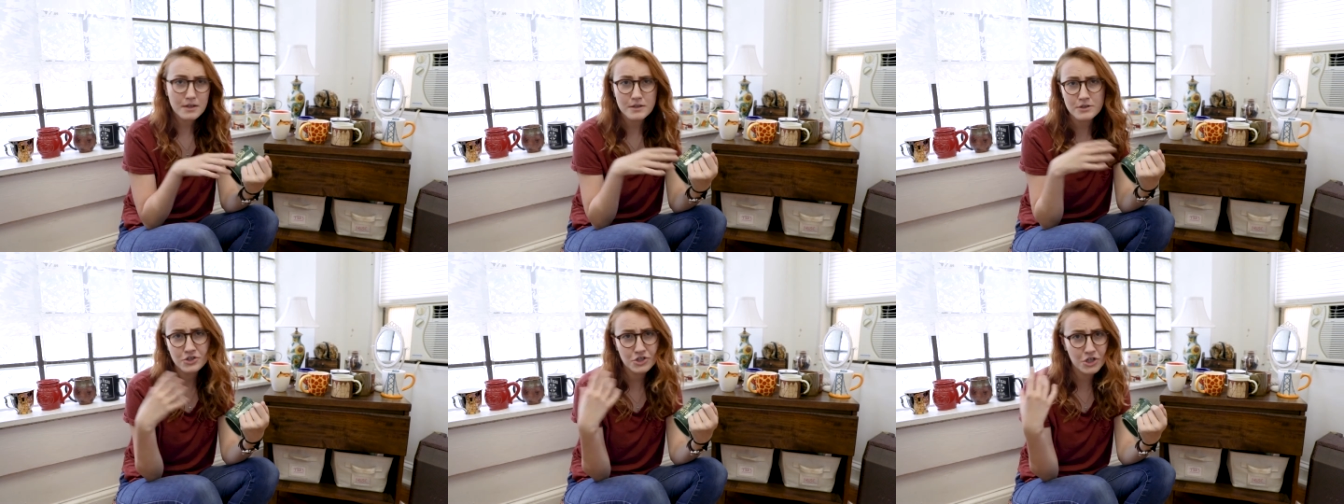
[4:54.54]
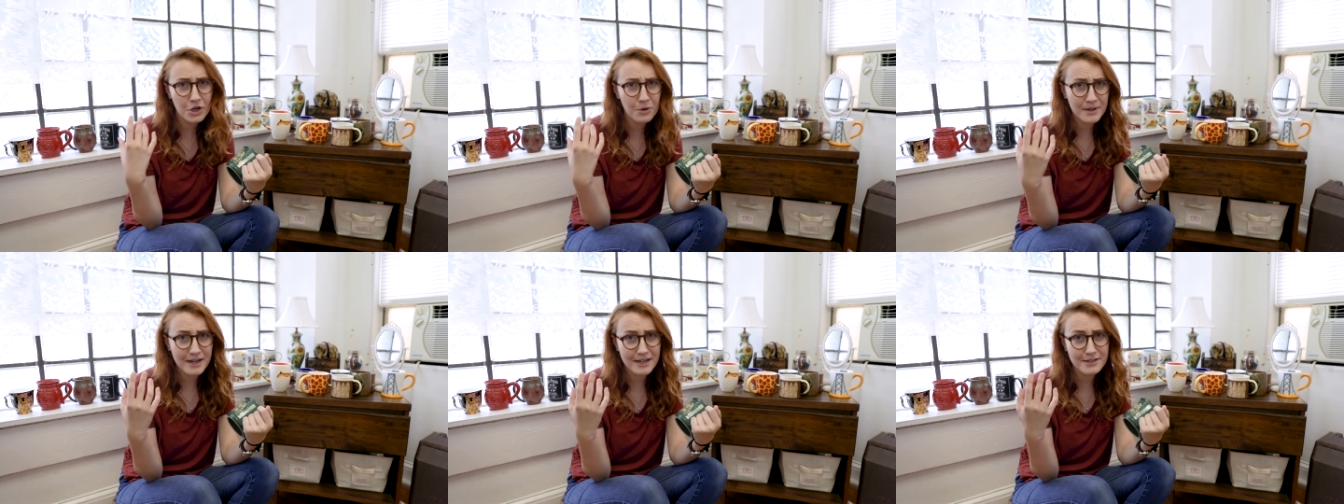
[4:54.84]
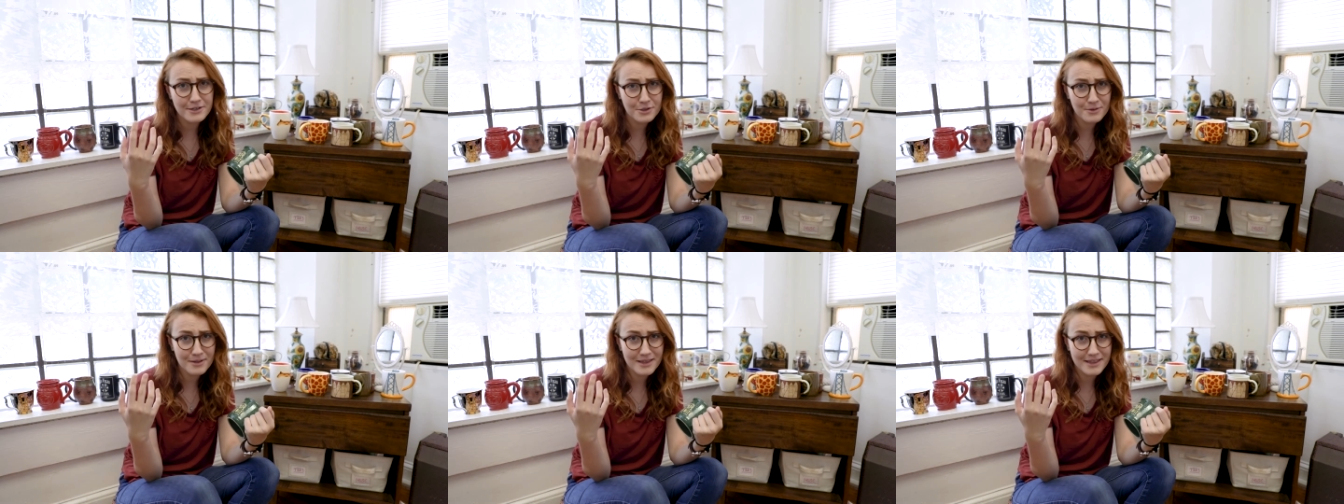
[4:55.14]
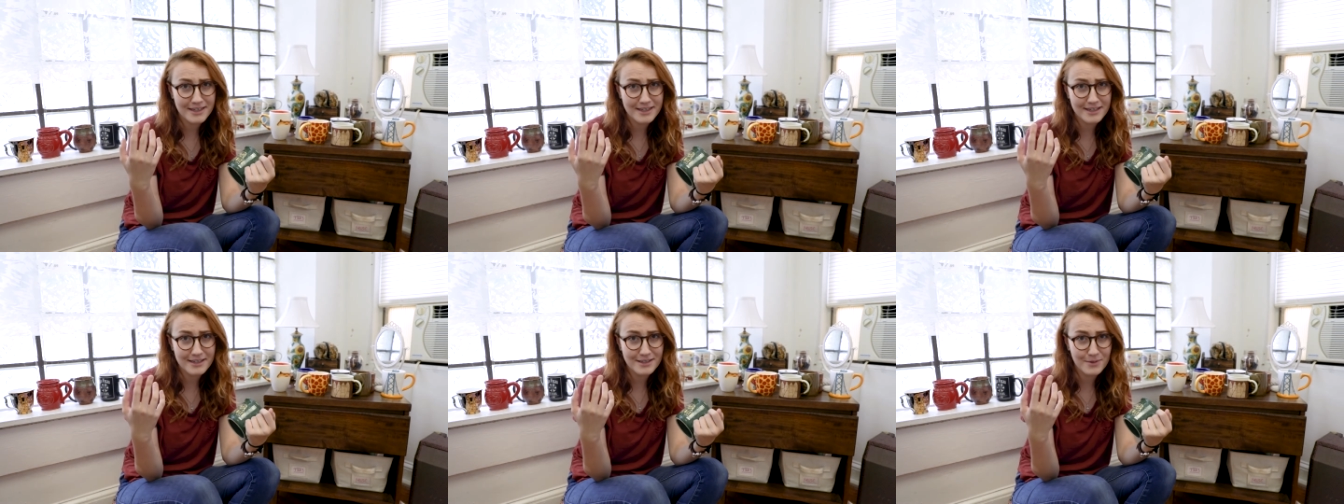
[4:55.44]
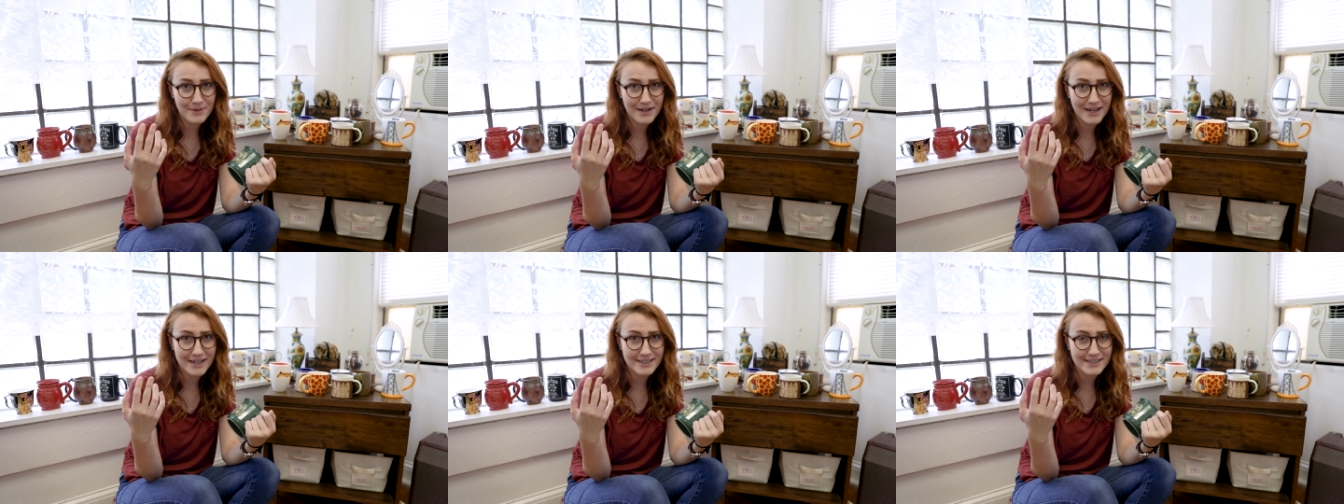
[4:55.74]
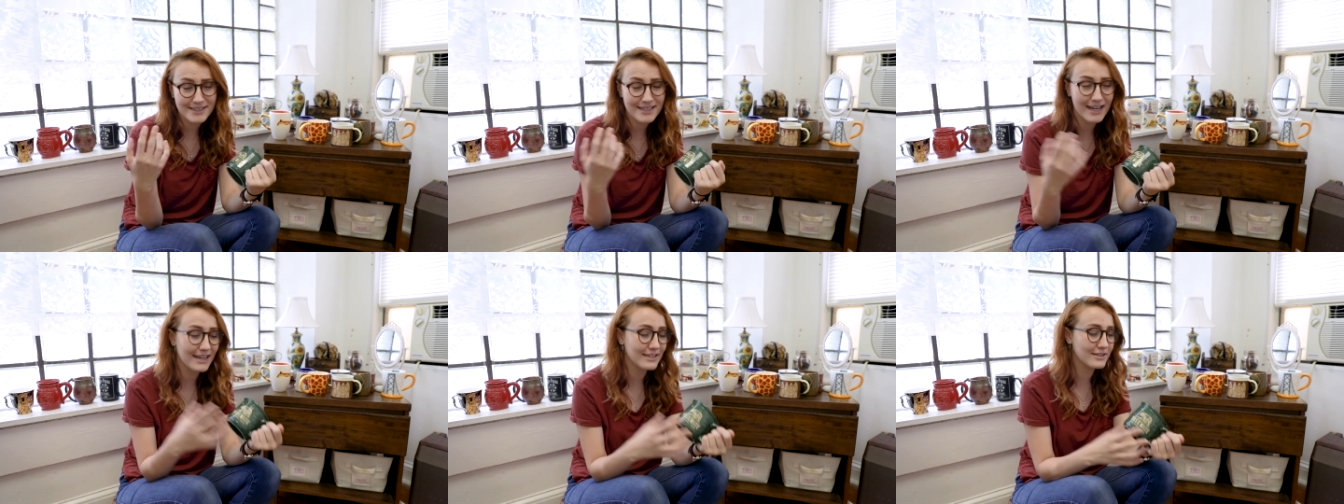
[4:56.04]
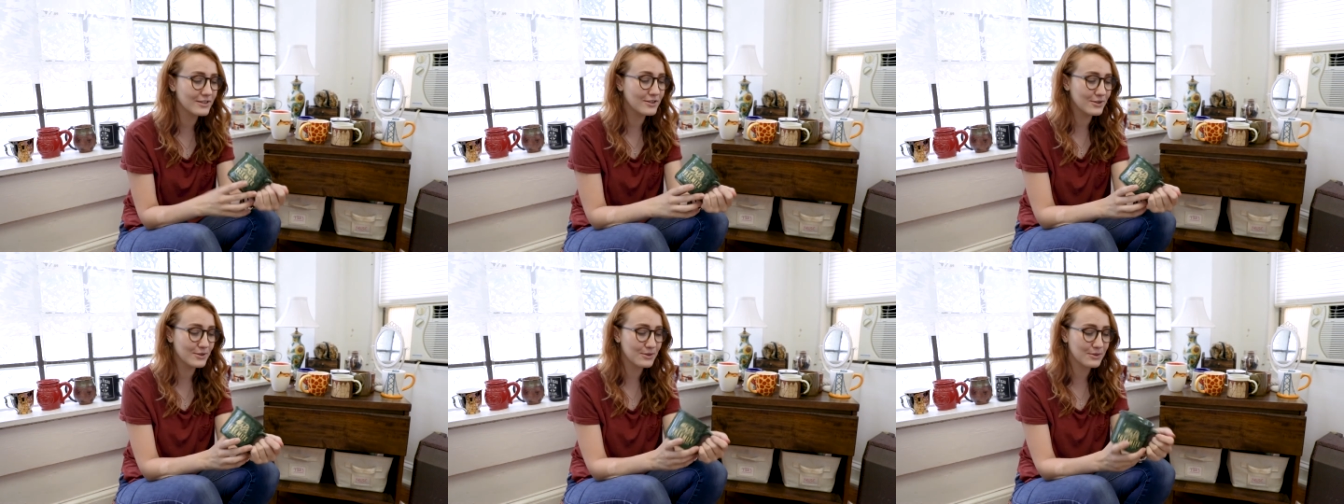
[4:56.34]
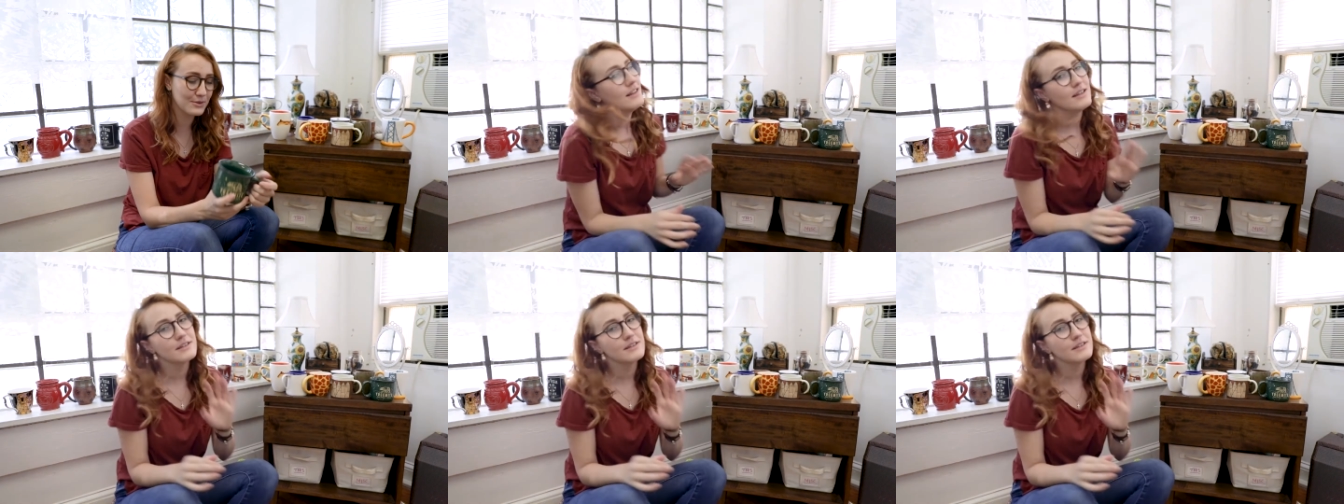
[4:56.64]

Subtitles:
show what I do with these when I decide to.